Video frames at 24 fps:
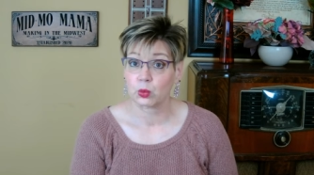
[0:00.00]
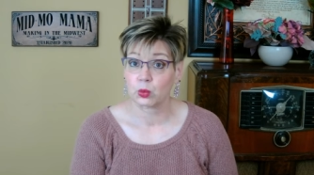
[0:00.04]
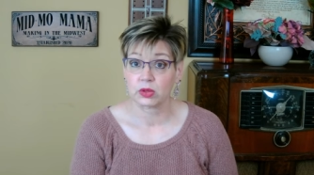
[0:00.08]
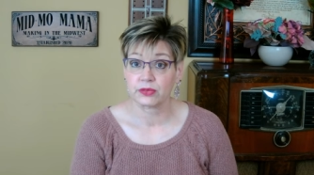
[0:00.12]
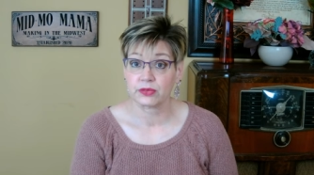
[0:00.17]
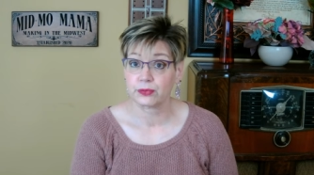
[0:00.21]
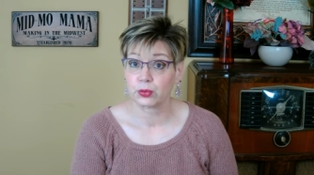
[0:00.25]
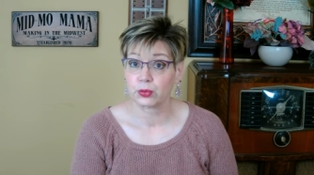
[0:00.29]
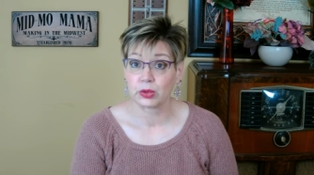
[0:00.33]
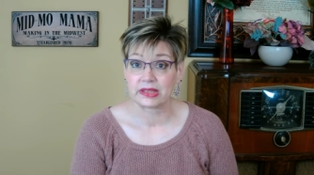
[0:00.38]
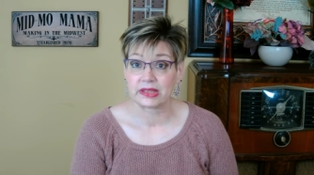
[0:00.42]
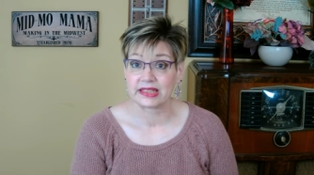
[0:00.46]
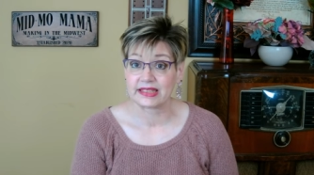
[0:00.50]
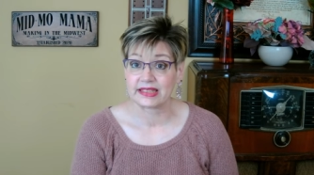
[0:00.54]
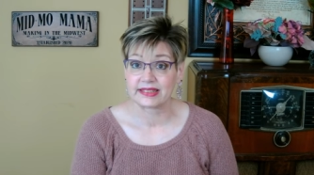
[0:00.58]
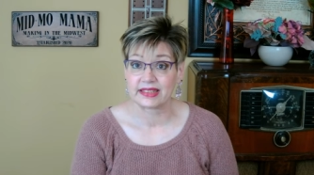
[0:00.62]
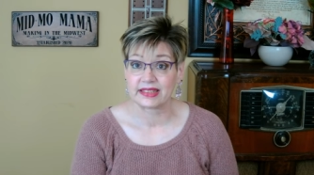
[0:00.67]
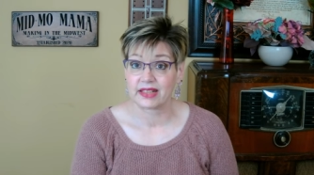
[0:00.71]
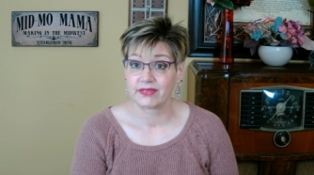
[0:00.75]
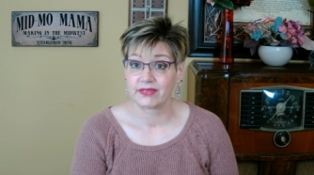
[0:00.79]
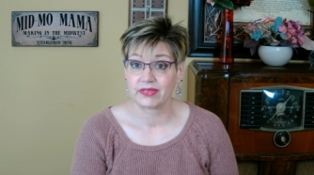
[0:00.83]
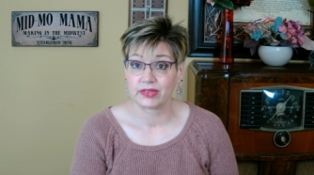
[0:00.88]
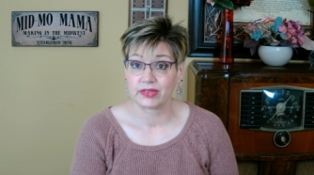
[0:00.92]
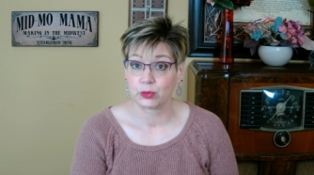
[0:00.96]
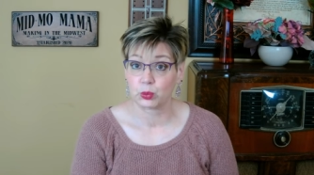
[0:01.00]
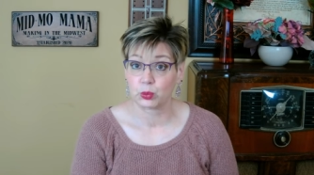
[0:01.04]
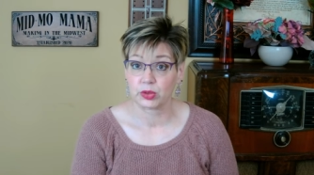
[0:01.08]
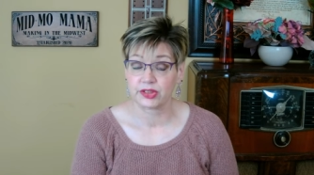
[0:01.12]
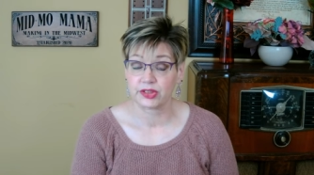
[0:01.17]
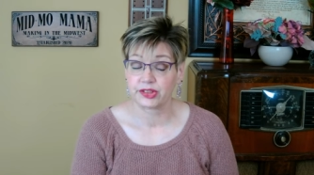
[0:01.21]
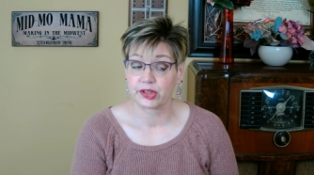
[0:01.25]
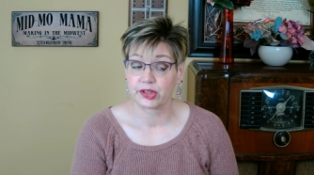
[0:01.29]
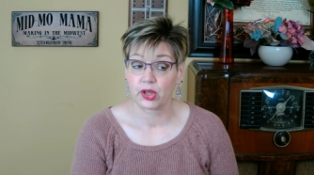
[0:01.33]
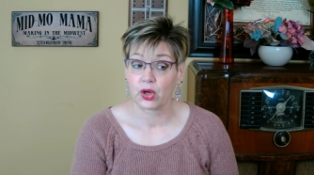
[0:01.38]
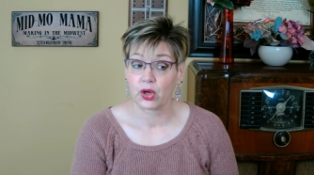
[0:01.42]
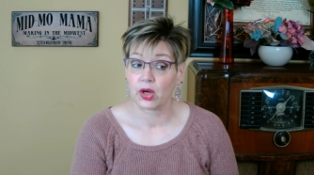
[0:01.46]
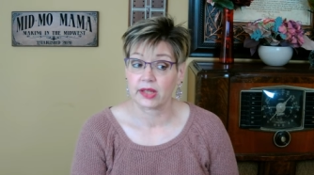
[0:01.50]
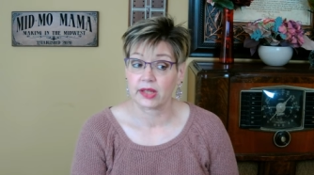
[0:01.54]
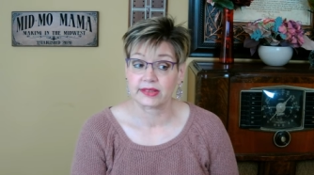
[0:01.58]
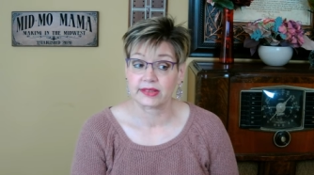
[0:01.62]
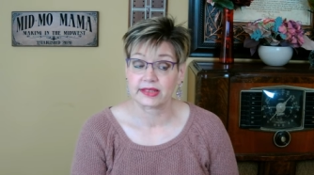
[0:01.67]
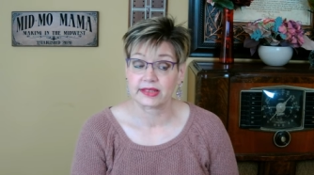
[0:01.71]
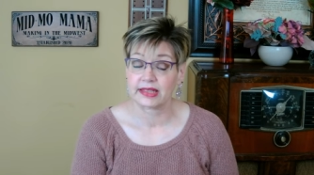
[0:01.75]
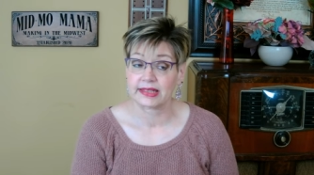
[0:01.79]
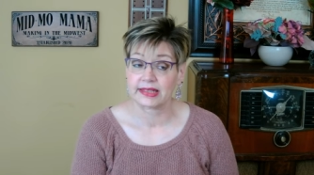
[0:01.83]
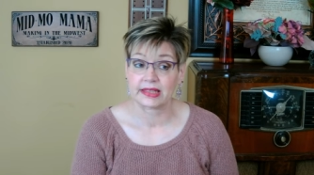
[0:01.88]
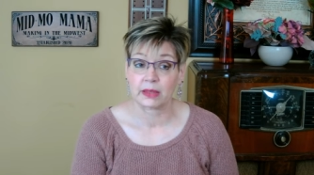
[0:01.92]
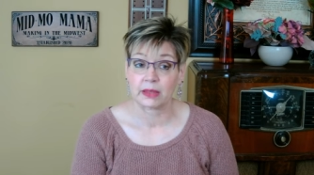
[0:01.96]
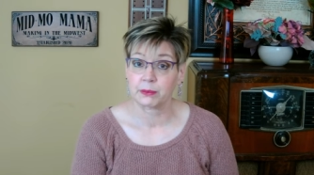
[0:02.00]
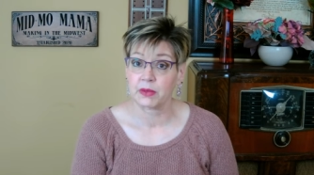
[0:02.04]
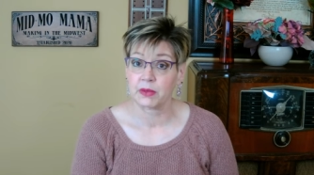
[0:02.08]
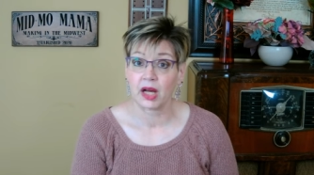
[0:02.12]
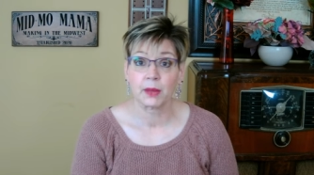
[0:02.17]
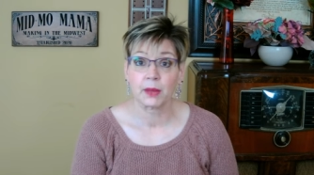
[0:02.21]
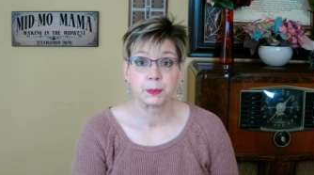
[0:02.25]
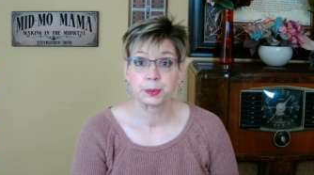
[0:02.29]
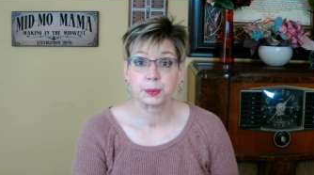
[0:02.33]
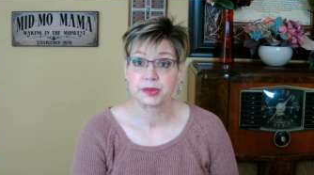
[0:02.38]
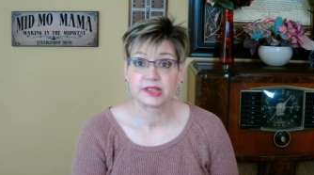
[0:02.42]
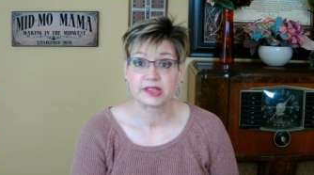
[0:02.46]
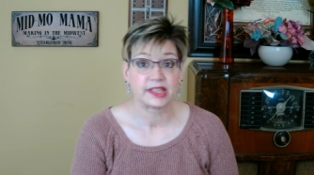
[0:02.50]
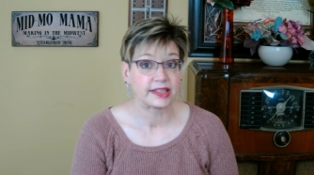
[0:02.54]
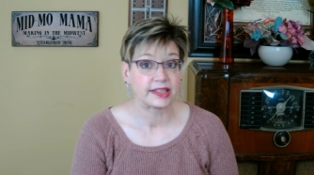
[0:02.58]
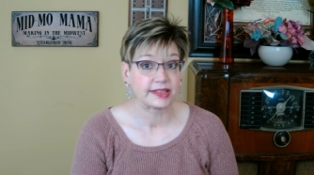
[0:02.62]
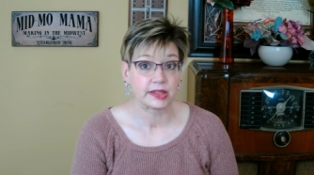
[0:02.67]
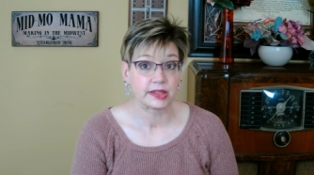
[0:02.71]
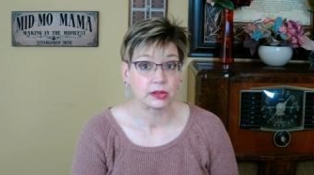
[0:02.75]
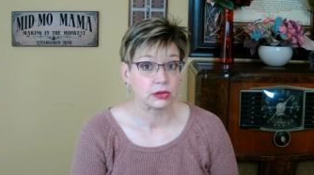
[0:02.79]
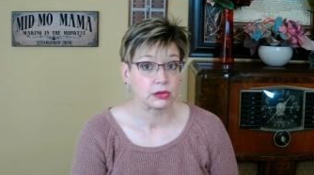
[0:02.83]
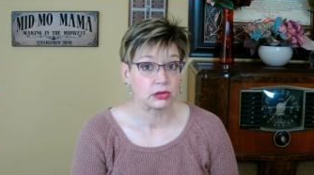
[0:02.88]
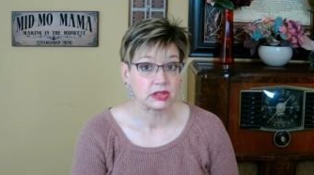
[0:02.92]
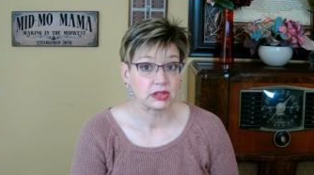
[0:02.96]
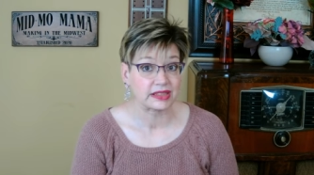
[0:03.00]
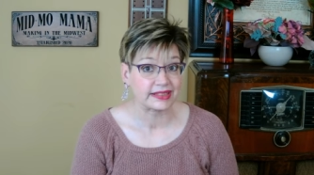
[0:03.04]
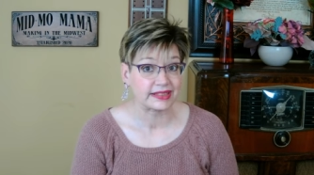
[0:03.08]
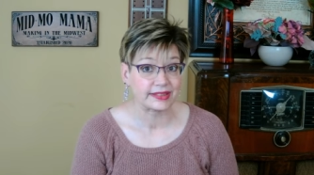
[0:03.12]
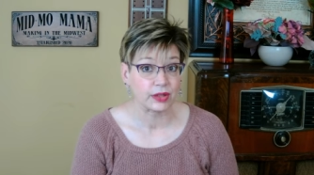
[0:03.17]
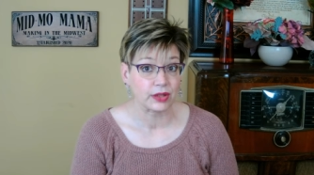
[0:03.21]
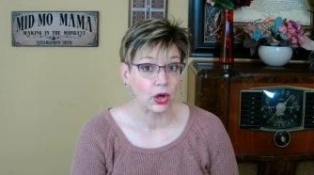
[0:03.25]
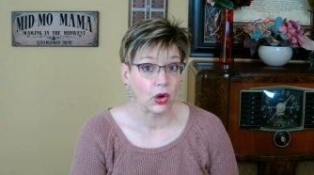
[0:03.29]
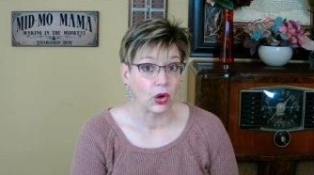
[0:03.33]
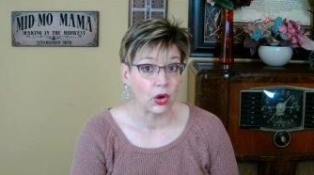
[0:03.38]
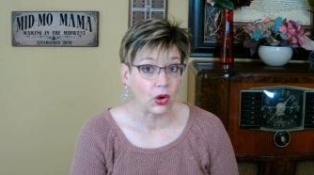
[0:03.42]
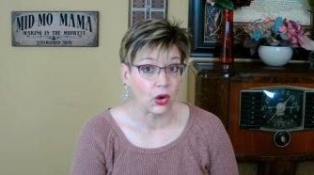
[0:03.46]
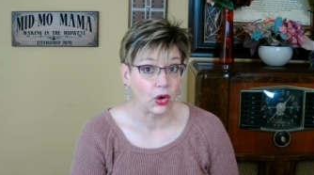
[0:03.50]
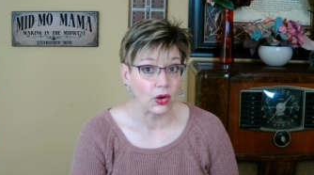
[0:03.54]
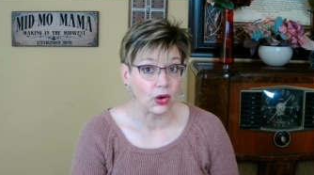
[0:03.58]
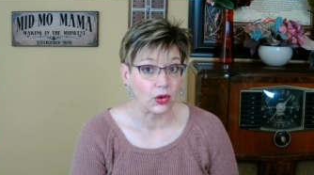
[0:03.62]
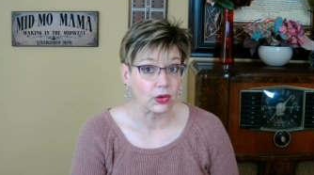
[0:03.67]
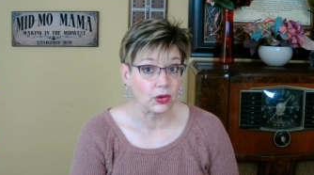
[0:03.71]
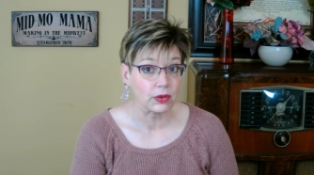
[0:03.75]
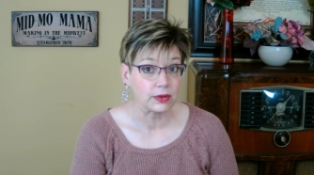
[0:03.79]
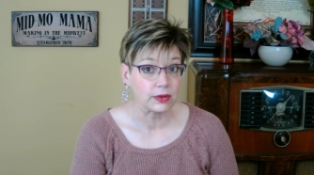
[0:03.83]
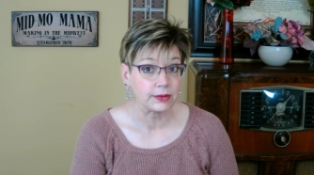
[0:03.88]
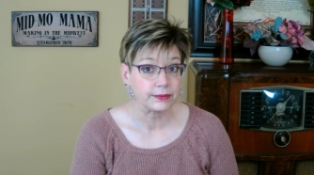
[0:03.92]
147 was gaunt and I'm not particularly tall